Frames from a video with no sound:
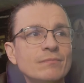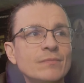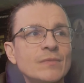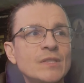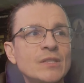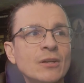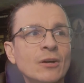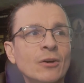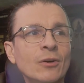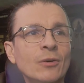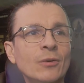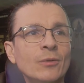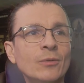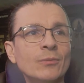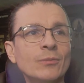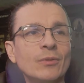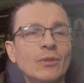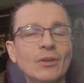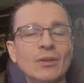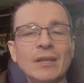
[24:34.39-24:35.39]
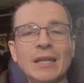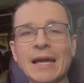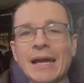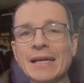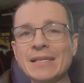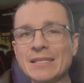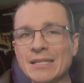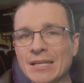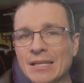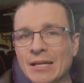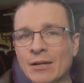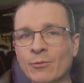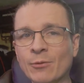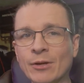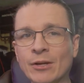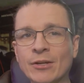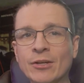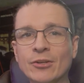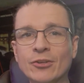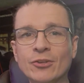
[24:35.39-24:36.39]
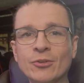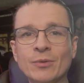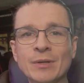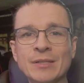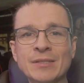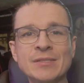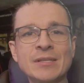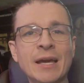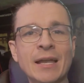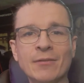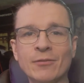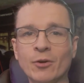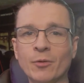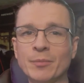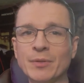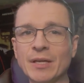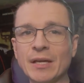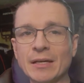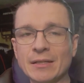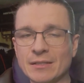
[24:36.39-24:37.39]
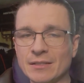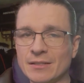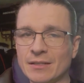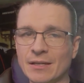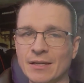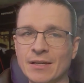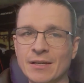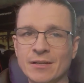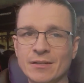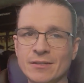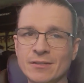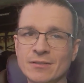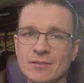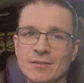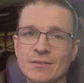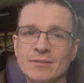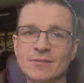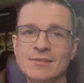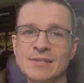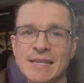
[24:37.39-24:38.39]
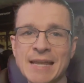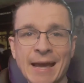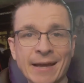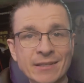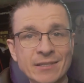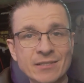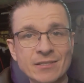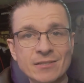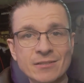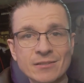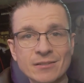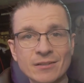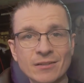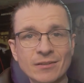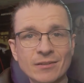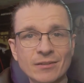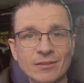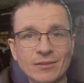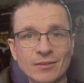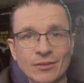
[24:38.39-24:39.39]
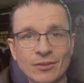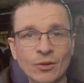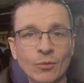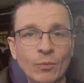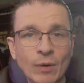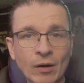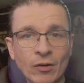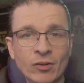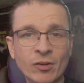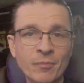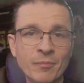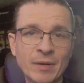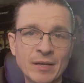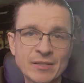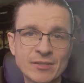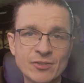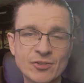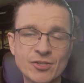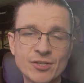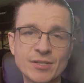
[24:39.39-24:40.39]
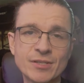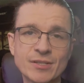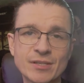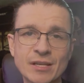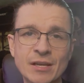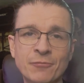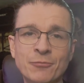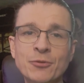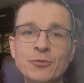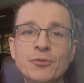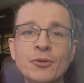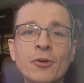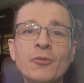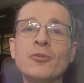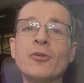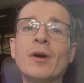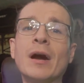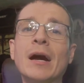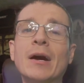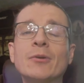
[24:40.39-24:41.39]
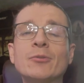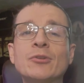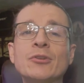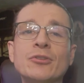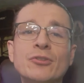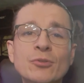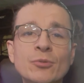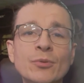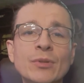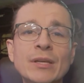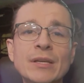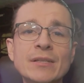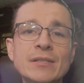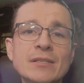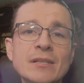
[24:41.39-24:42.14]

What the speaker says: So the last thing we're gonna do inside of OBS is nest the welcome messages. If you don't know how to do this,